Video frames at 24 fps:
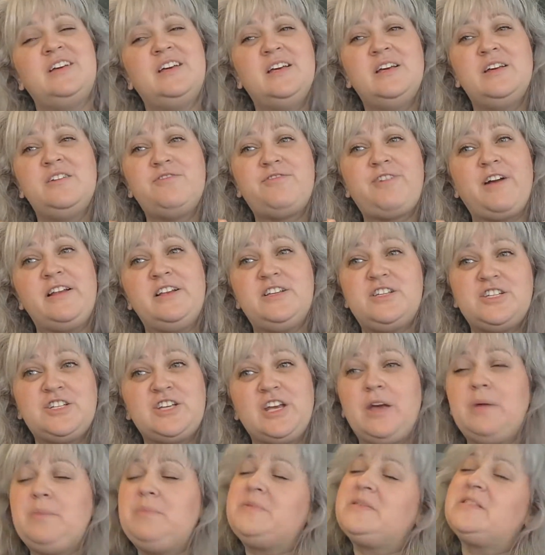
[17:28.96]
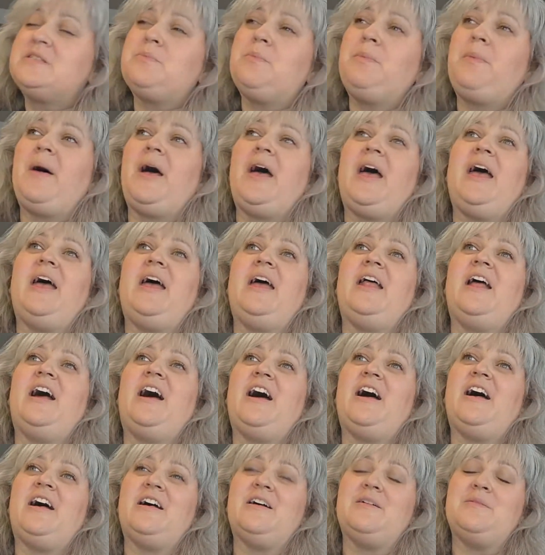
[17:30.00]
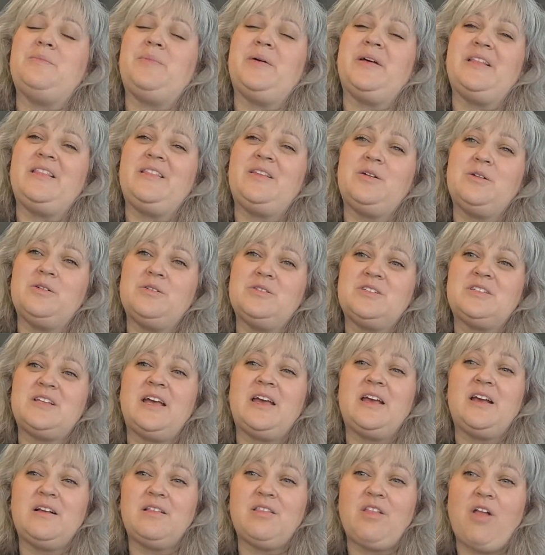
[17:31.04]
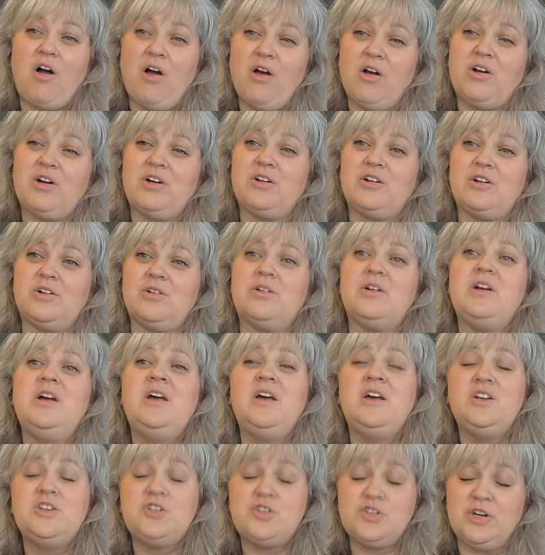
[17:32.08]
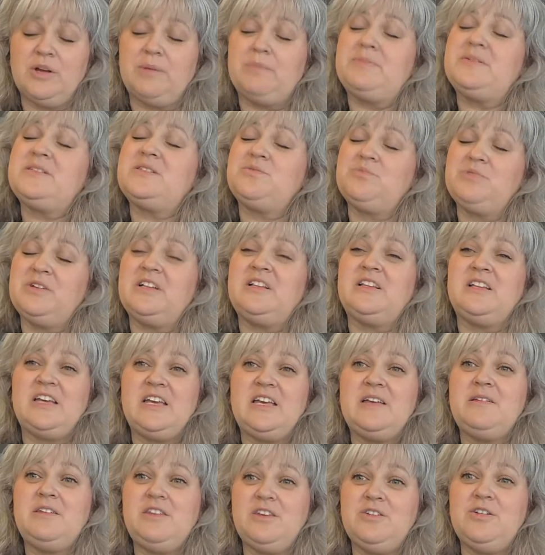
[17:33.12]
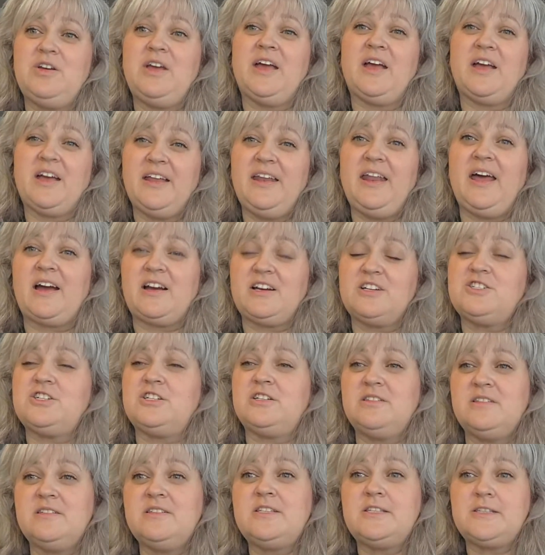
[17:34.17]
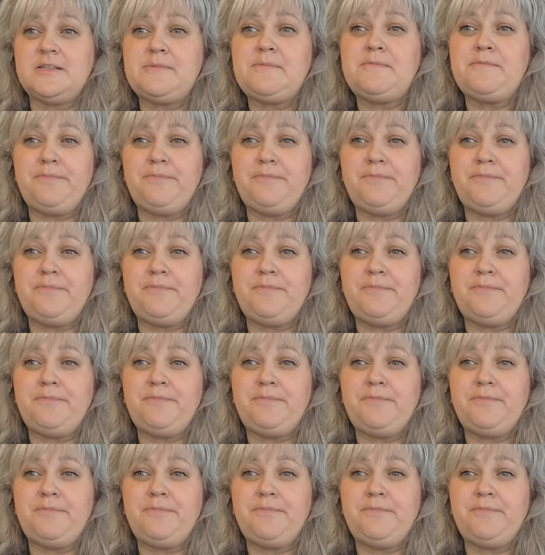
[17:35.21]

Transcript: friendships, but those like longer trips, really you get connections.